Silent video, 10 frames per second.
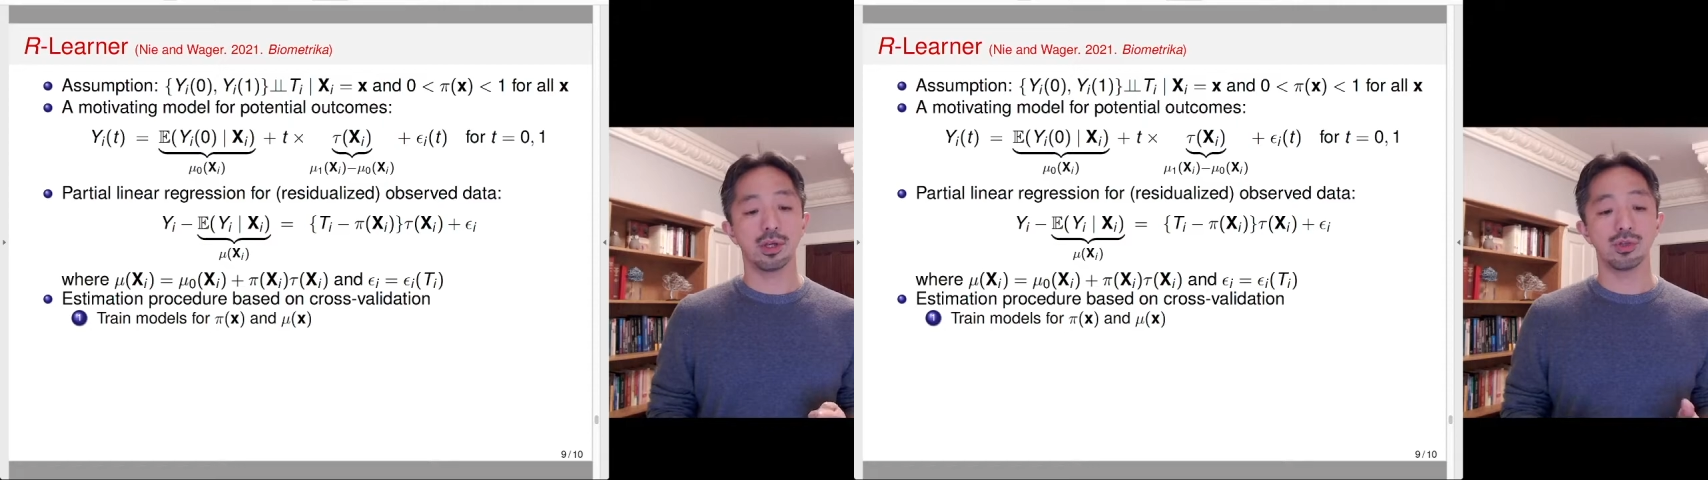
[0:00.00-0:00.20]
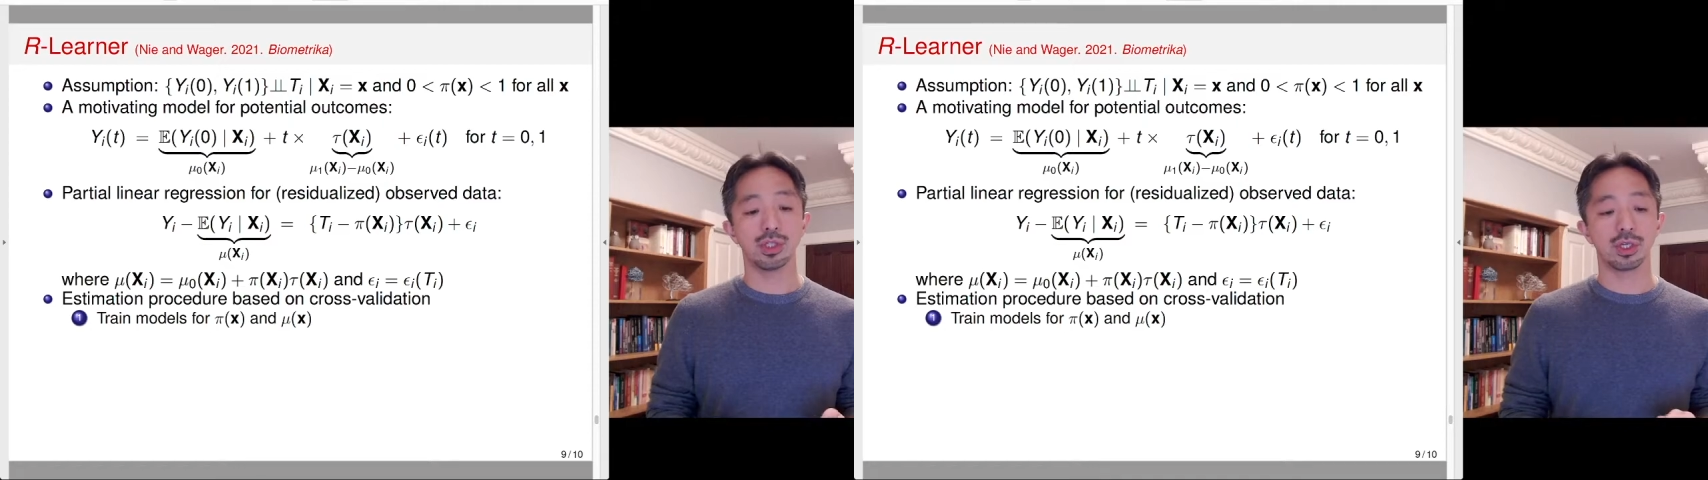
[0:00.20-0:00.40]

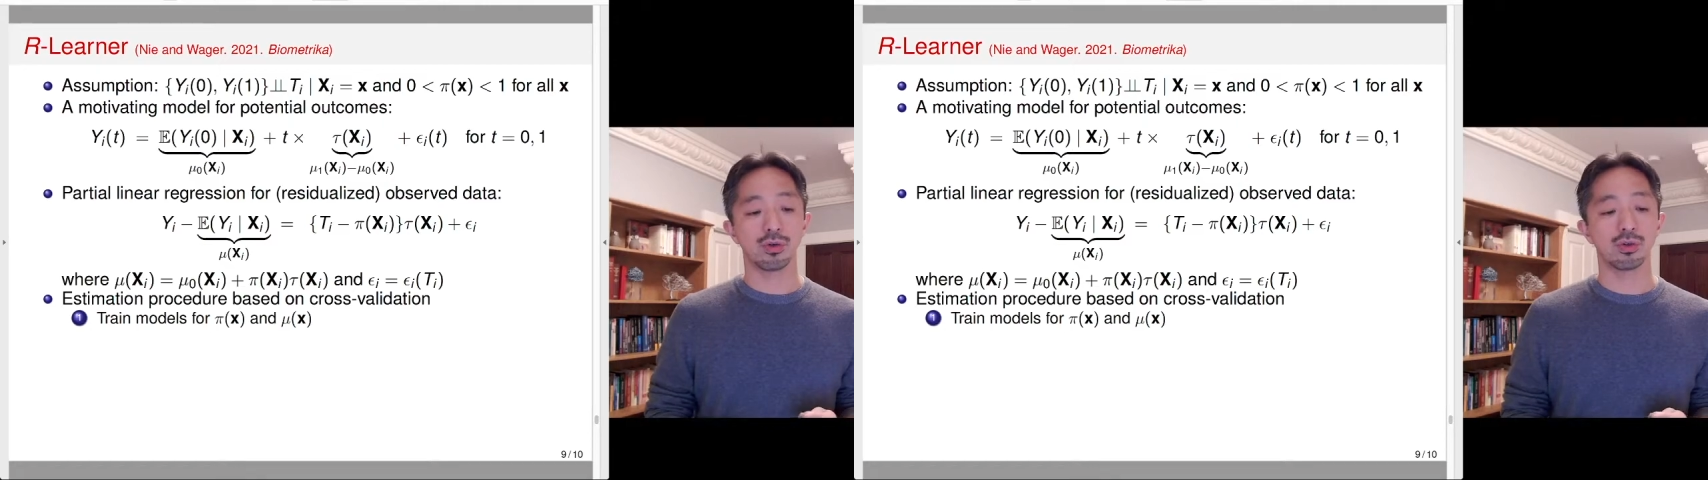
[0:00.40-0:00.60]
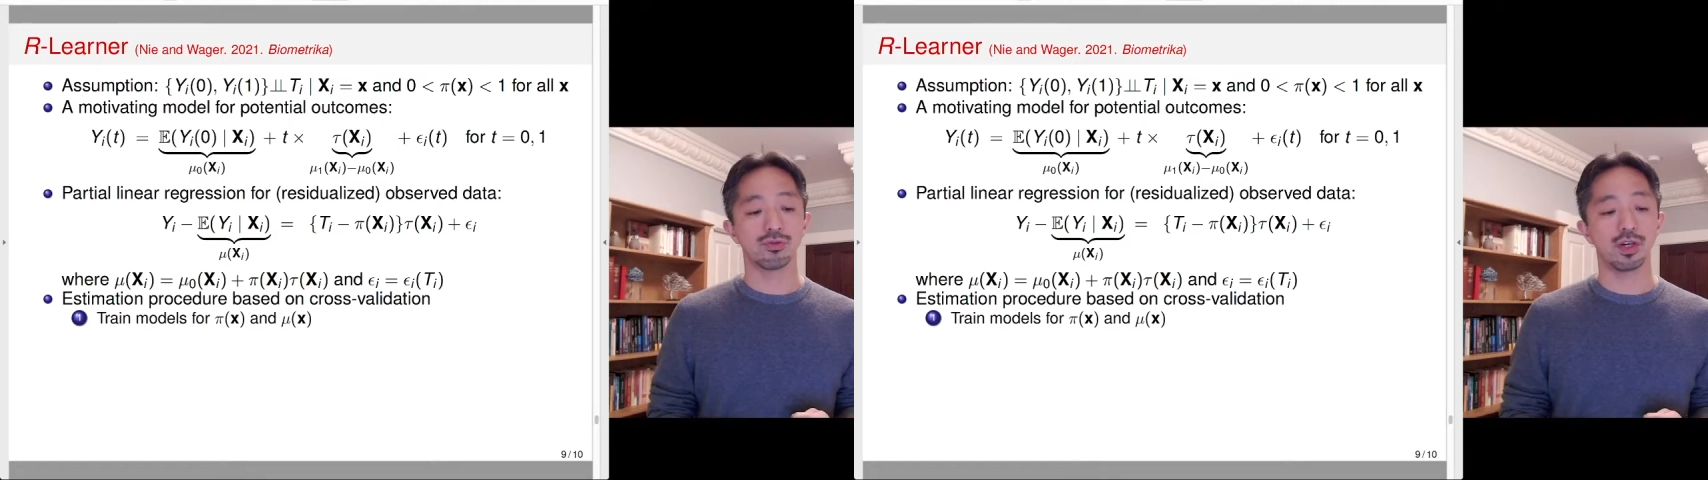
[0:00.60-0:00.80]
using the
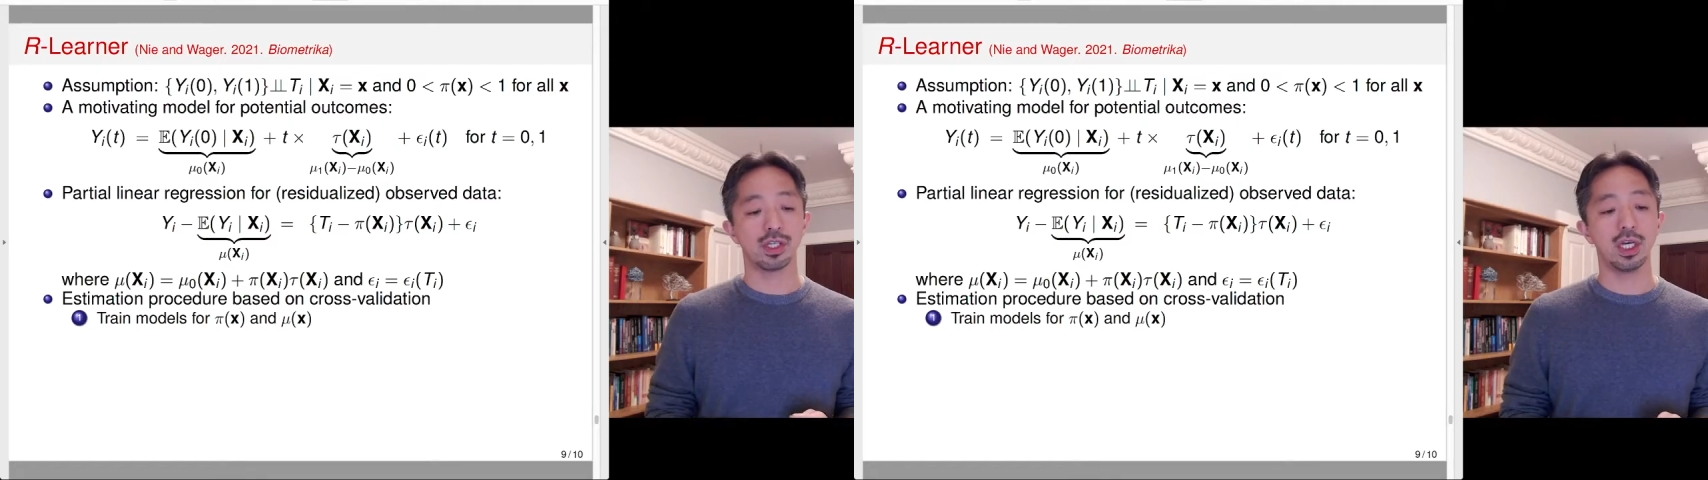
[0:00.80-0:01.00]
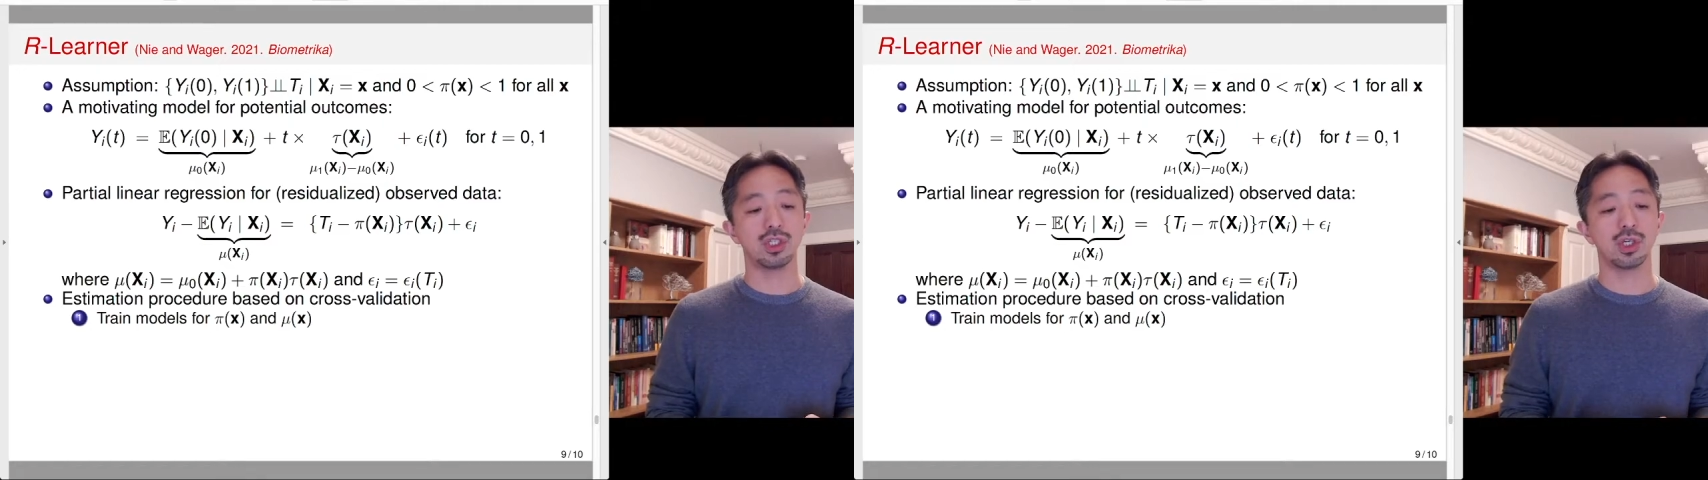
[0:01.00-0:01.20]
cross
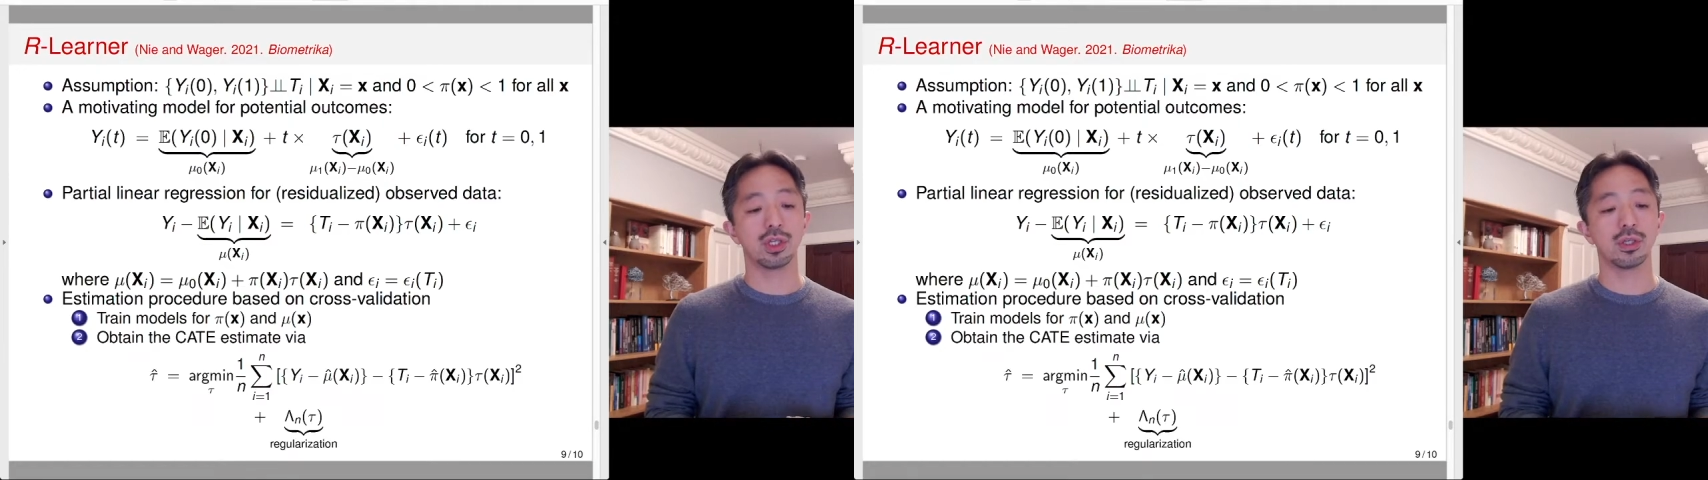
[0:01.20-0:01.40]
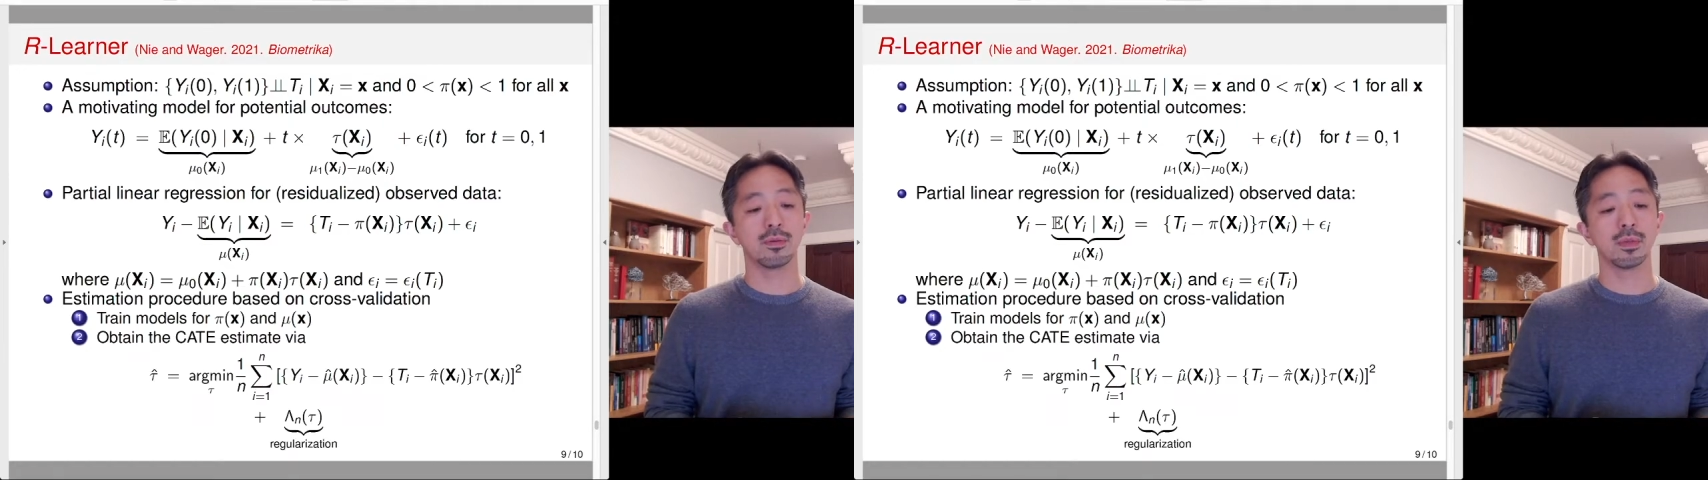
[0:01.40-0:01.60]
validation.